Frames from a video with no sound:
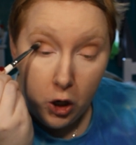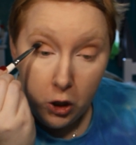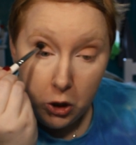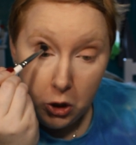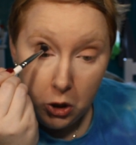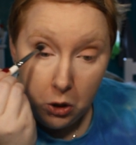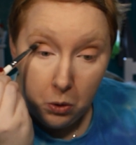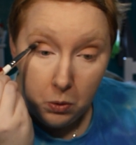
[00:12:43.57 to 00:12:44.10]

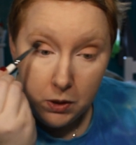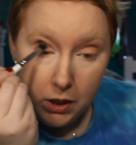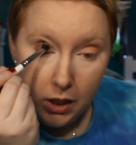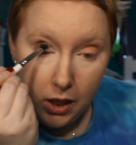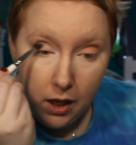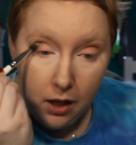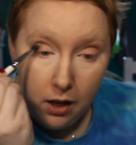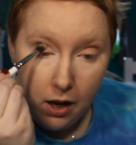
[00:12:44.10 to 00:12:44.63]

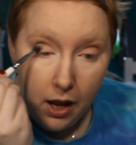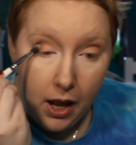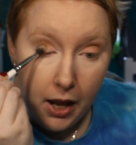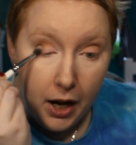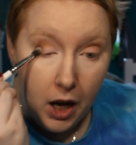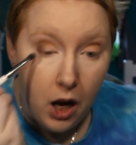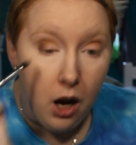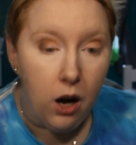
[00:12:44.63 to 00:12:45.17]
using it
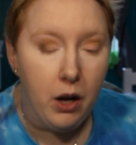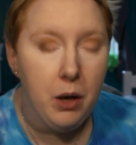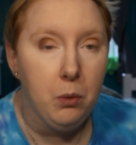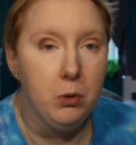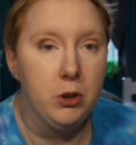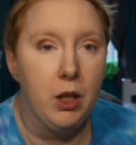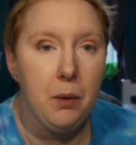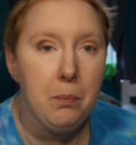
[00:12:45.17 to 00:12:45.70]
at all. It
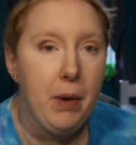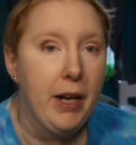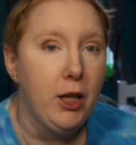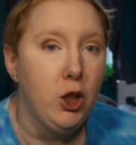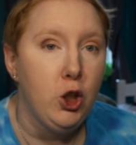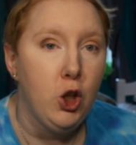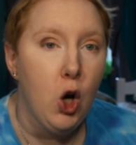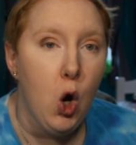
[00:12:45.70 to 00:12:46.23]
was like my
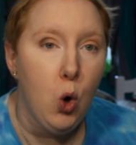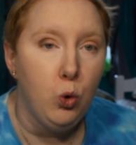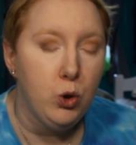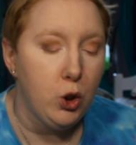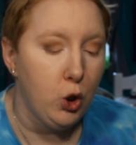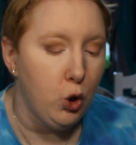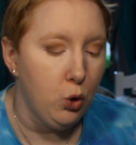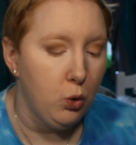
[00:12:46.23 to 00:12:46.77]

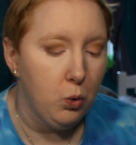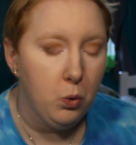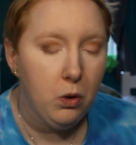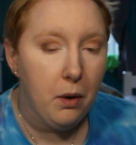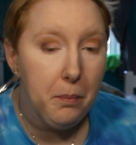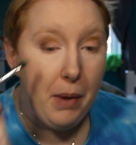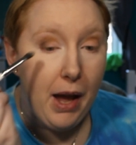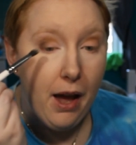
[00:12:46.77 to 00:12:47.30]

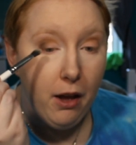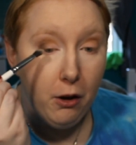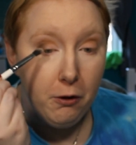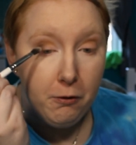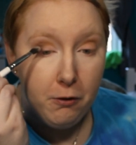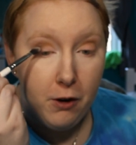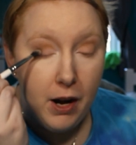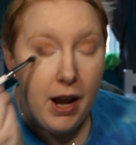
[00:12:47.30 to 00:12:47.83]
go-to
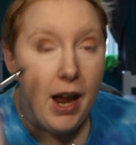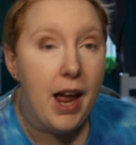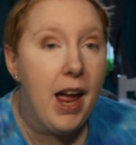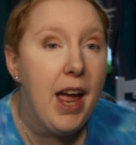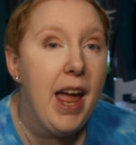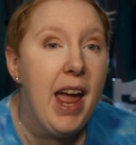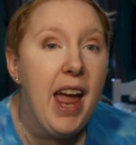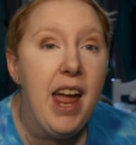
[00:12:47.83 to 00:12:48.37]
palette for
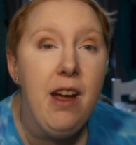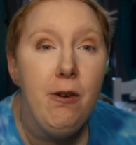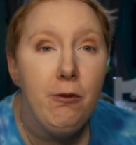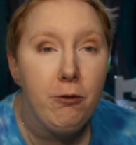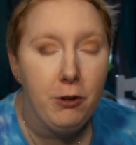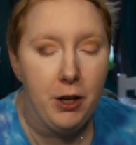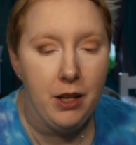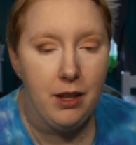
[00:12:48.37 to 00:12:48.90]

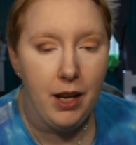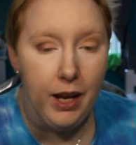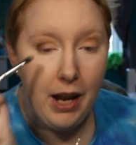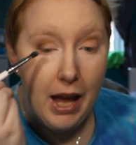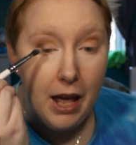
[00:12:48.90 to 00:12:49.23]
everything.